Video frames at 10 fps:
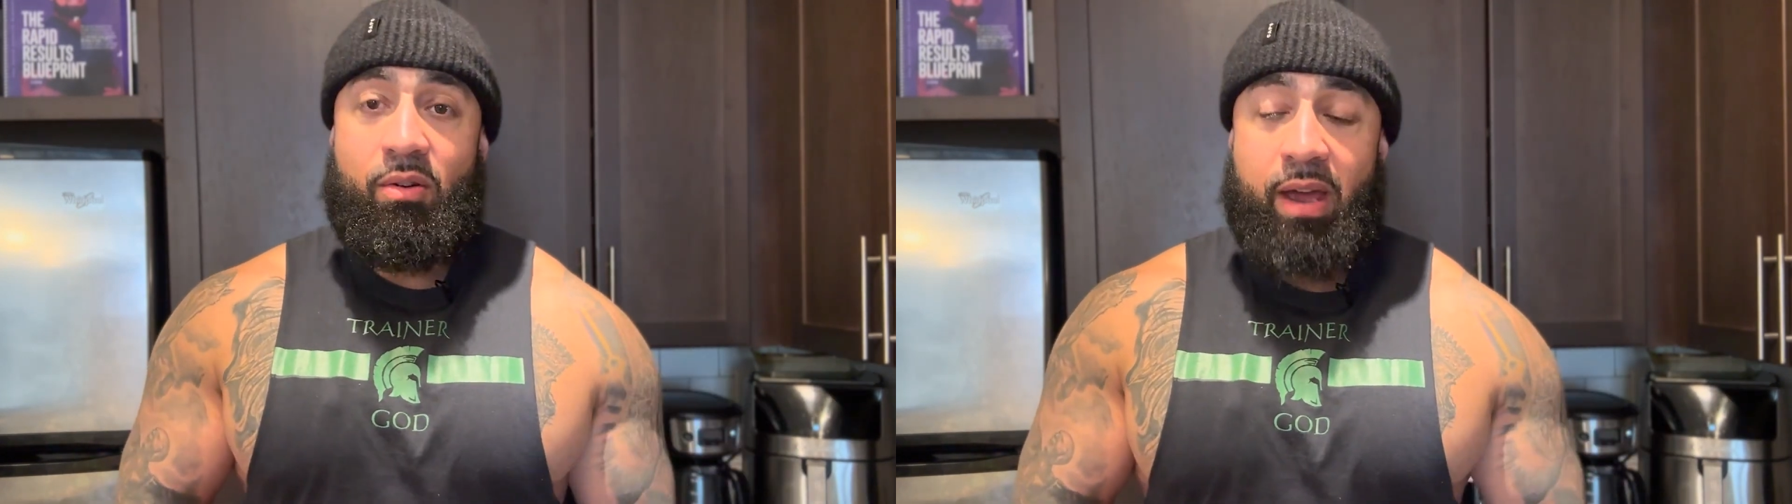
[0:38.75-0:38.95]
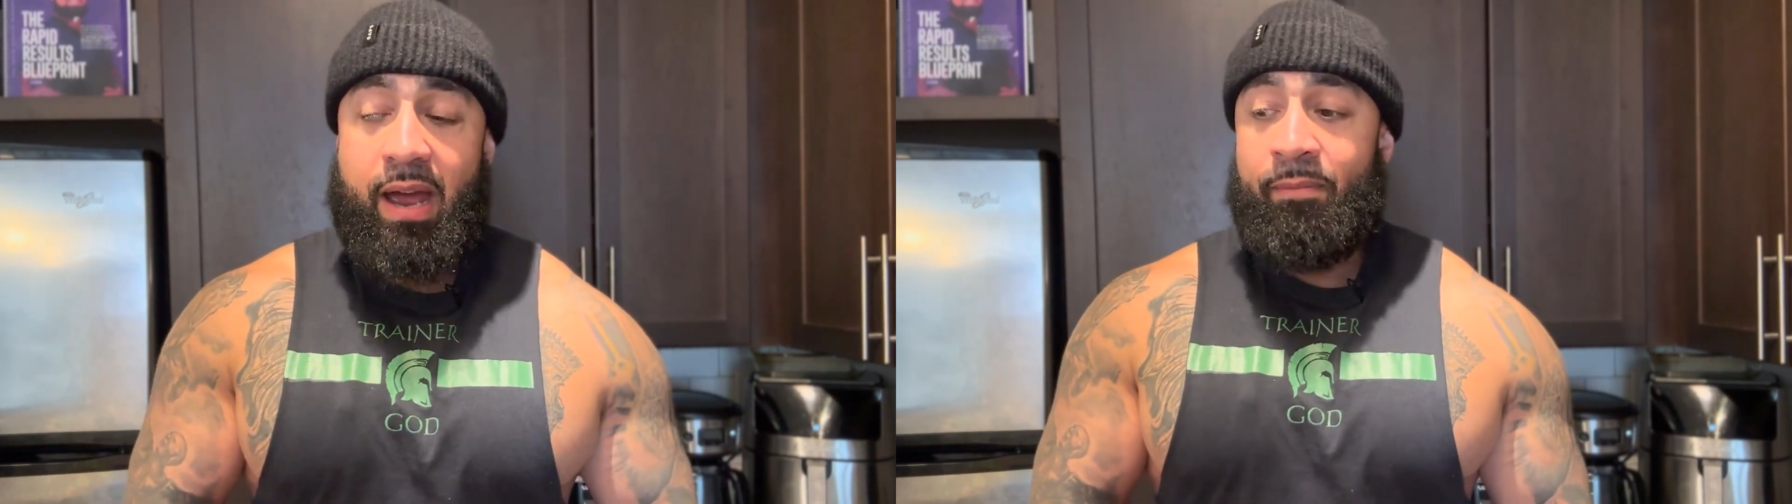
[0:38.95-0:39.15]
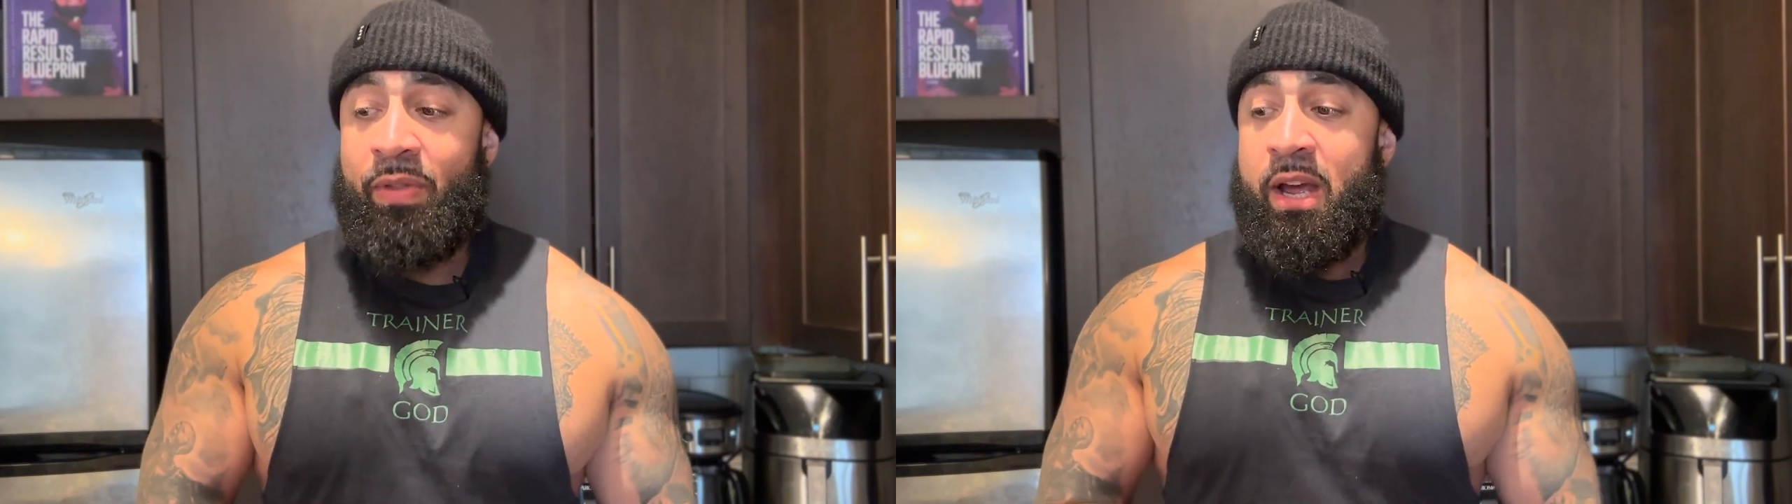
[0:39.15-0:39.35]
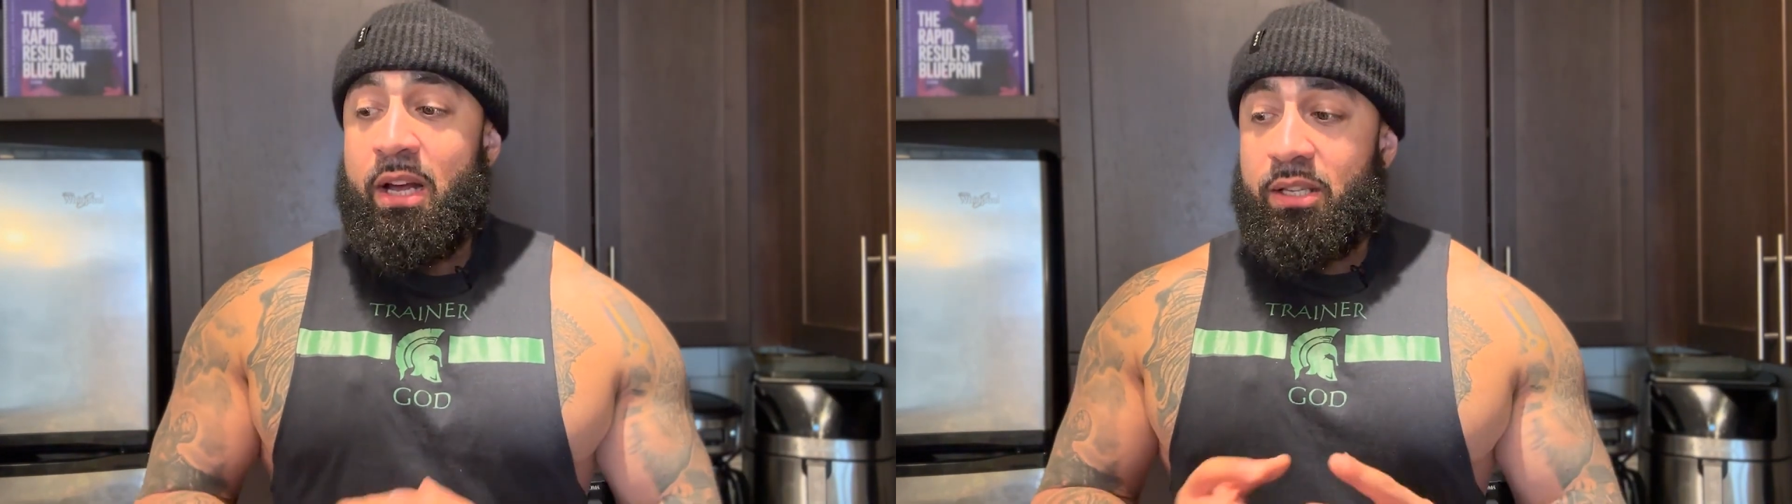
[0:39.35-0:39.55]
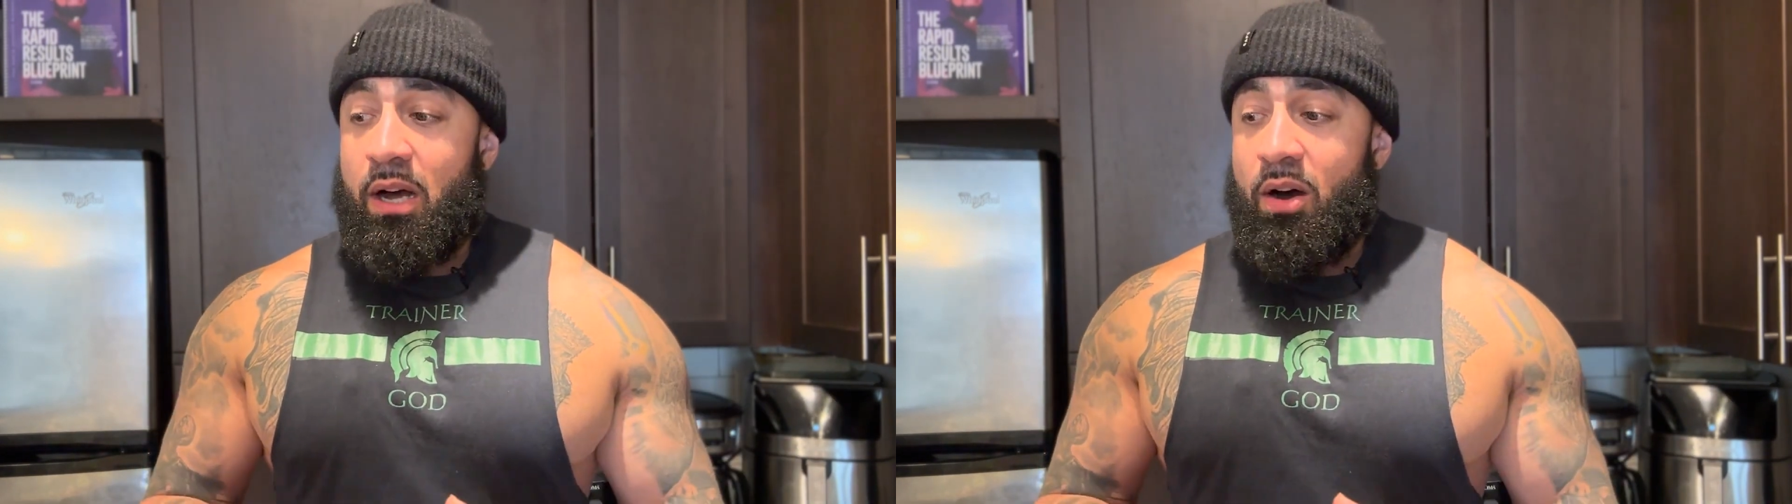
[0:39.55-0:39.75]
okay?
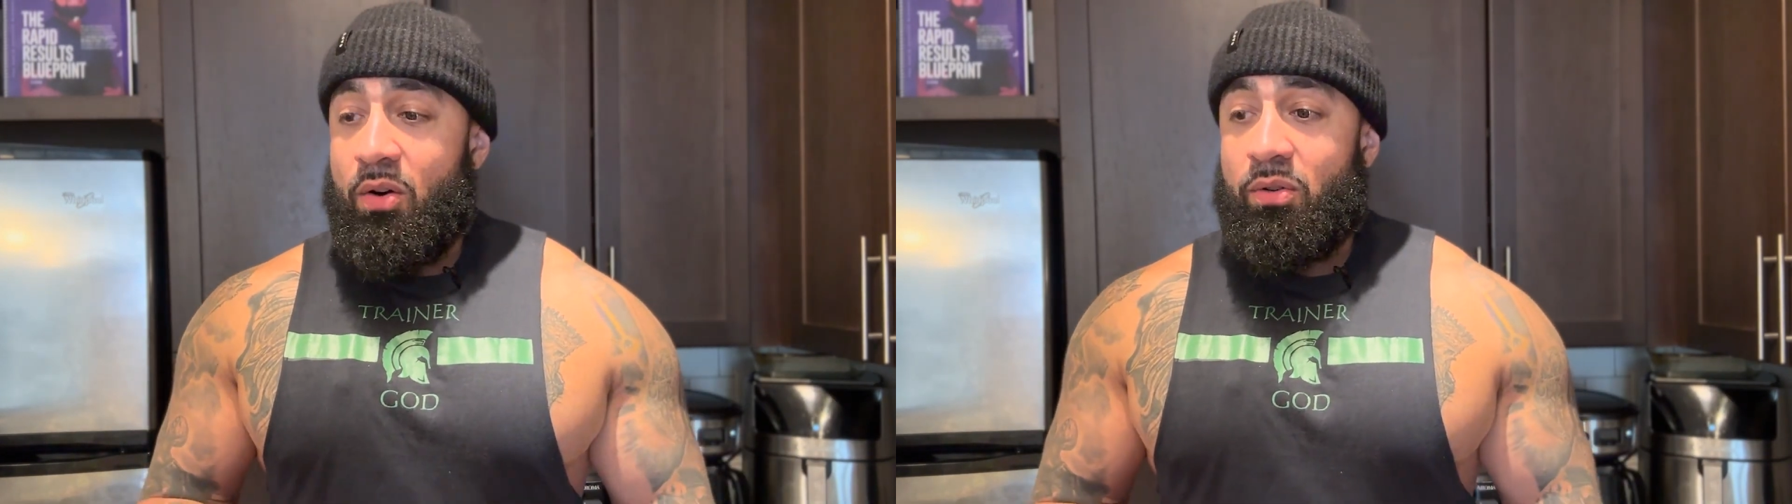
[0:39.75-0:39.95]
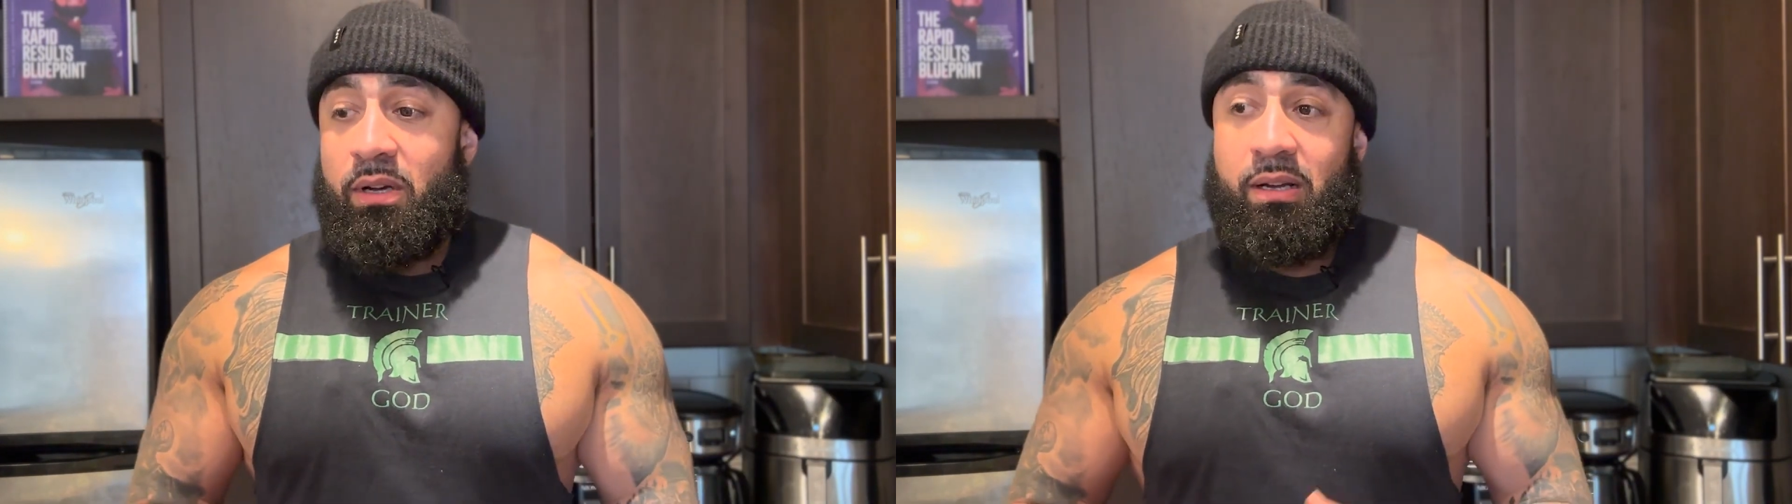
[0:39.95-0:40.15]
So